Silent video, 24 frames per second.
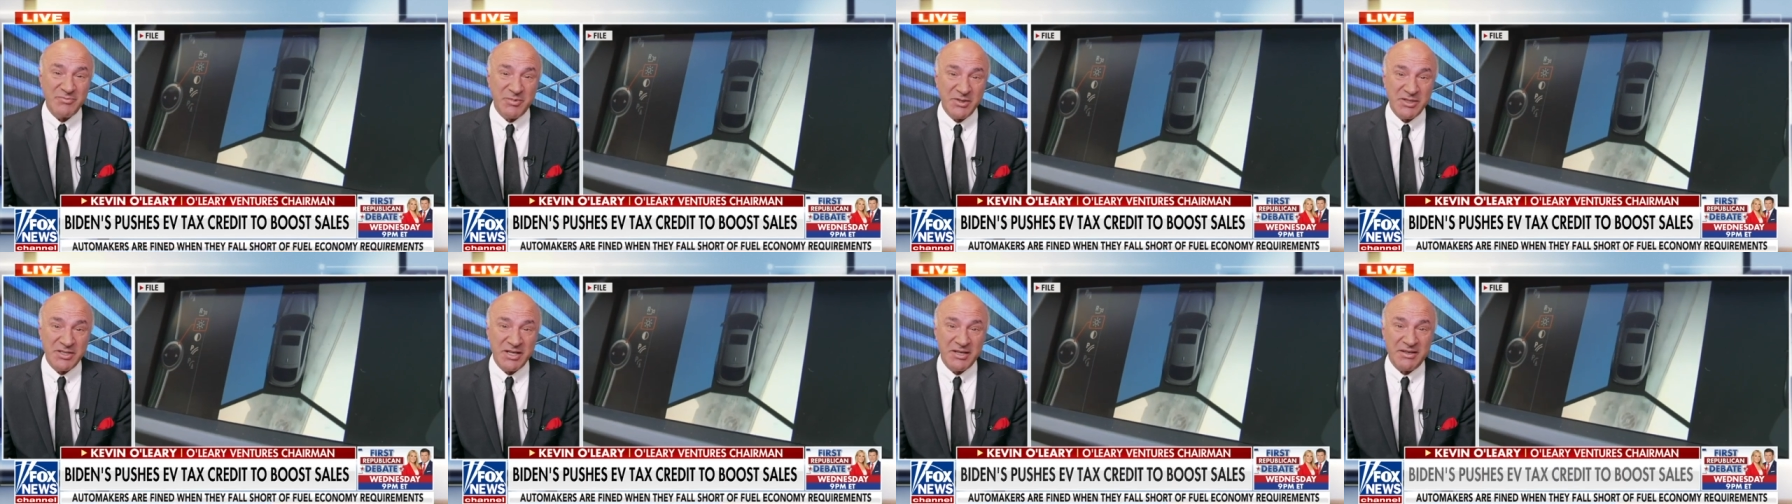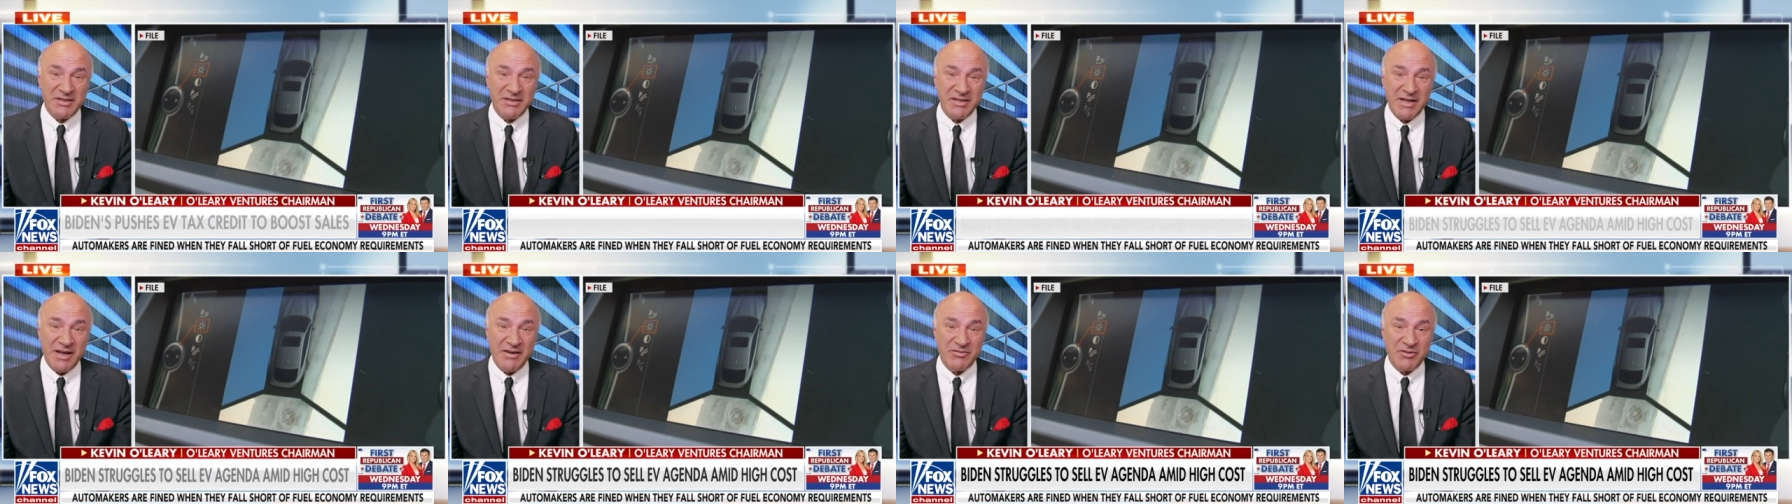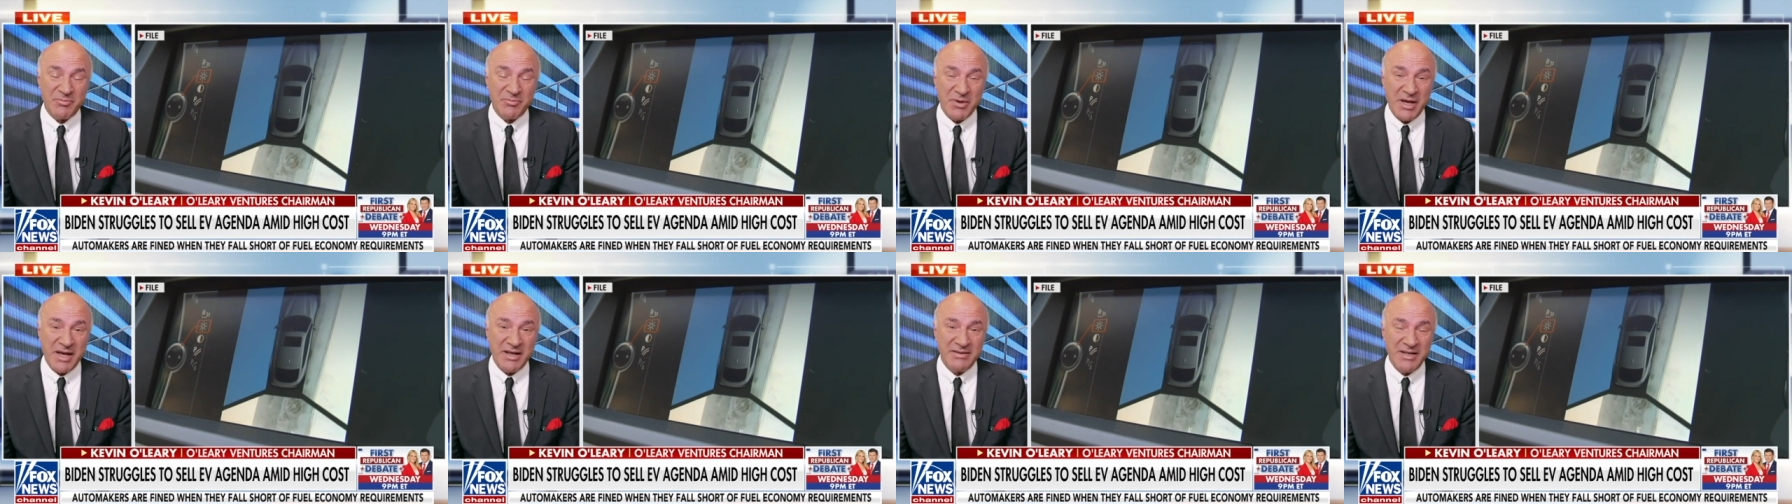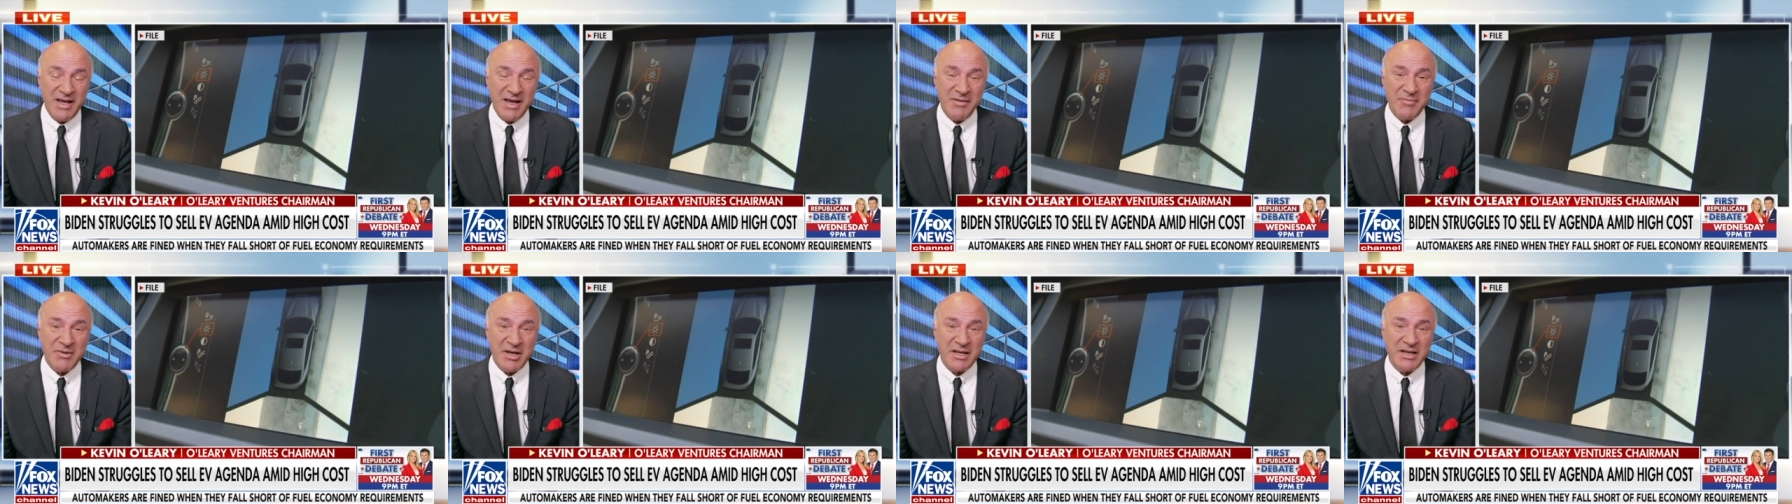particularly after the
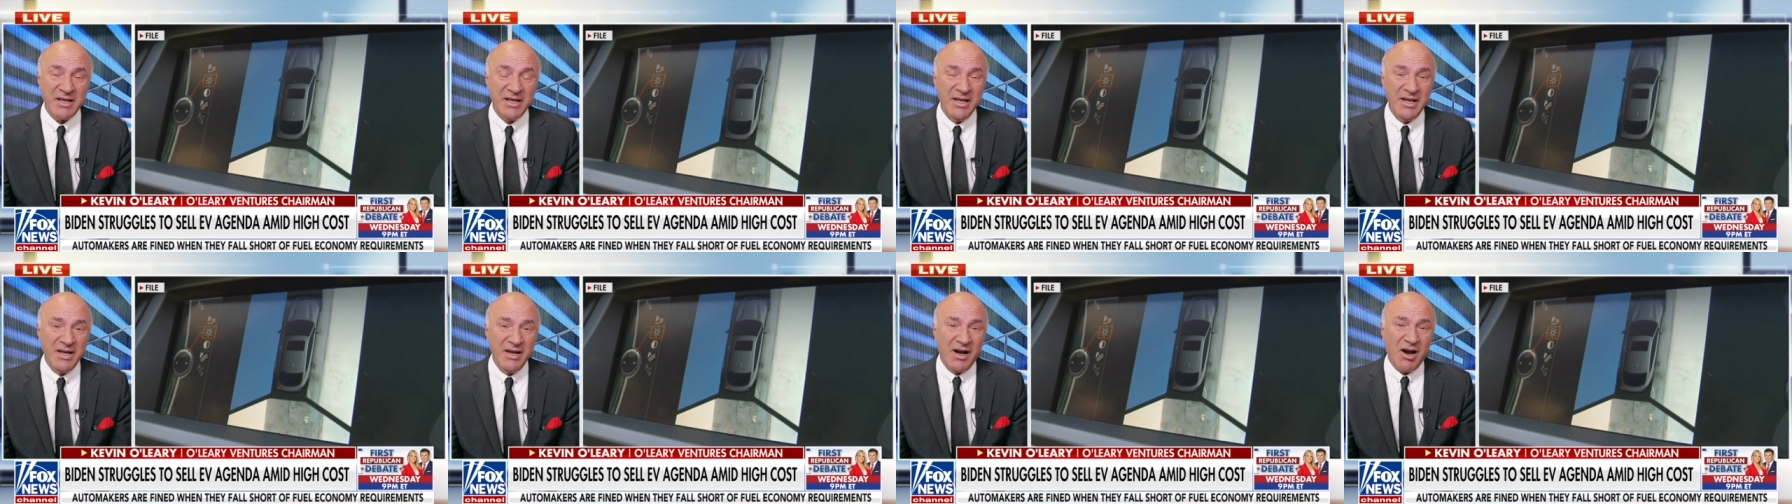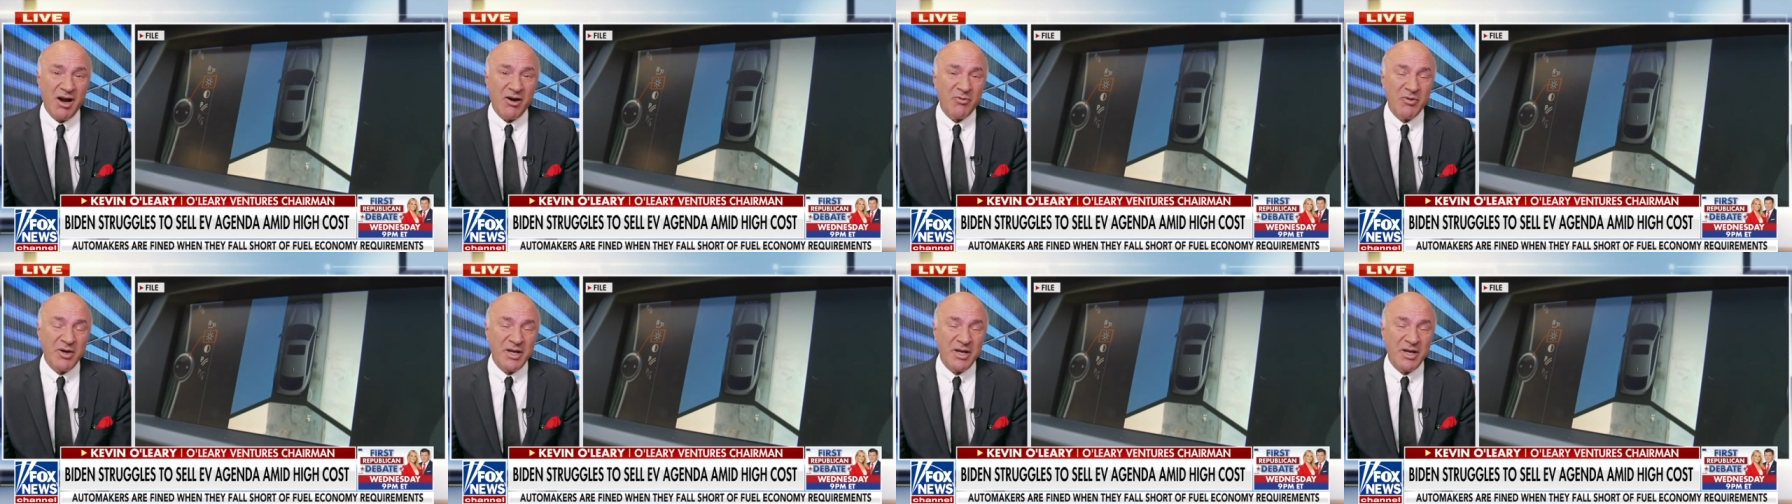pandemic, are